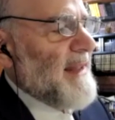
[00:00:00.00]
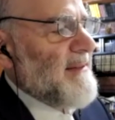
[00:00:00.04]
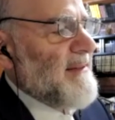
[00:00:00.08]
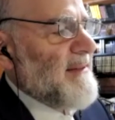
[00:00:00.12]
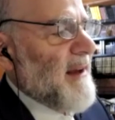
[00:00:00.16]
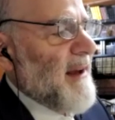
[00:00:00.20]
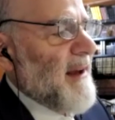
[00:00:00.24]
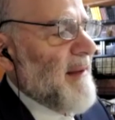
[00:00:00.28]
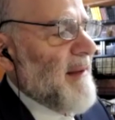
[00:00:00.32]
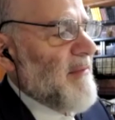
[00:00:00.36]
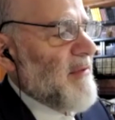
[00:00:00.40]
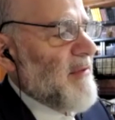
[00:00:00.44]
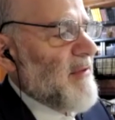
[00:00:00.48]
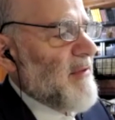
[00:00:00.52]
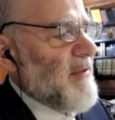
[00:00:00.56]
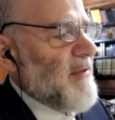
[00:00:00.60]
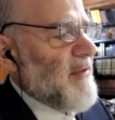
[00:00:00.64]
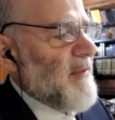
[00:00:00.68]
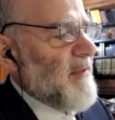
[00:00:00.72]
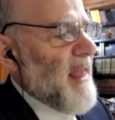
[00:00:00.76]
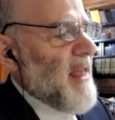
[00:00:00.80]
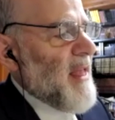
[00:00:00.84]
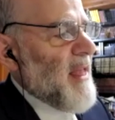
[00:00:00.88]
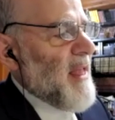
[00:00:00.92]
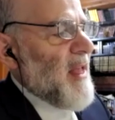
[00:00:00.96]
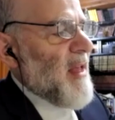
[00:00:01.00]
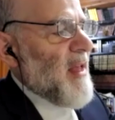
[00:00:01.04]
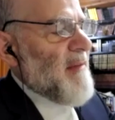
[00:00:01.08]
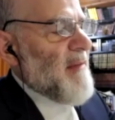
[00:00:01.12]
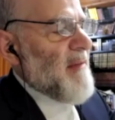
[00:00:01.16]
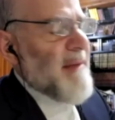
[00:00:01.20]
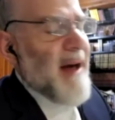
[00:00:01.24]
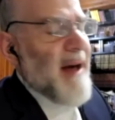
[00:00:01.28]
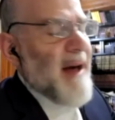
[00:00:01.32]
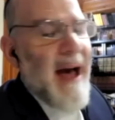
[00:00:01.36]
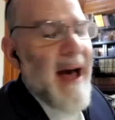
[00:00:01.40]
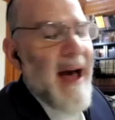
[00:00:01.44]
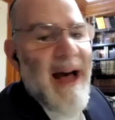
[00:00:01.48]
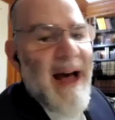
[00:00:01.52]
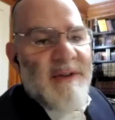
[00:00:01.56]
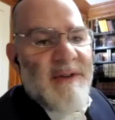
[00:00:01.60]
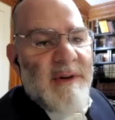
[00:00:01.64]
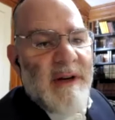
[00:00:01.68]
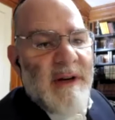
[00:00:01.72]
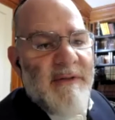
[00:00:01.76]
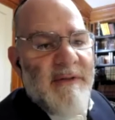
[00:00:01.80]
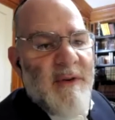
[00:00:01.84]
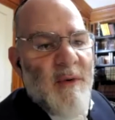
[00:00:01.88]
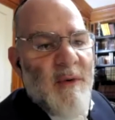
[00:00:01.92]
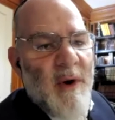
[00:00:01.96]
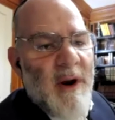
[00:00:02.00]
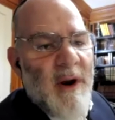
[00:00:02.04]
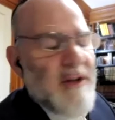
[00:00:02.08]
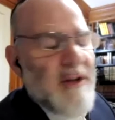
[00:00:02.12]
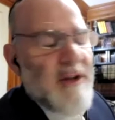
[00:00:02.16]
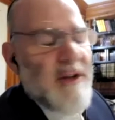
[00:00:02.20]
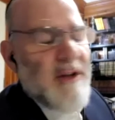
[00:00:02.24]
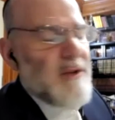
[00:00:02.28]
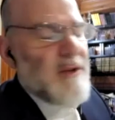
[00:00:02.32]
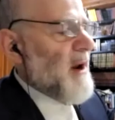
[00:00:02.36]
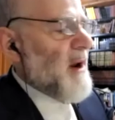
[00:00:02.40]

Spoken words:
times. Mahadran, if you want to do it on a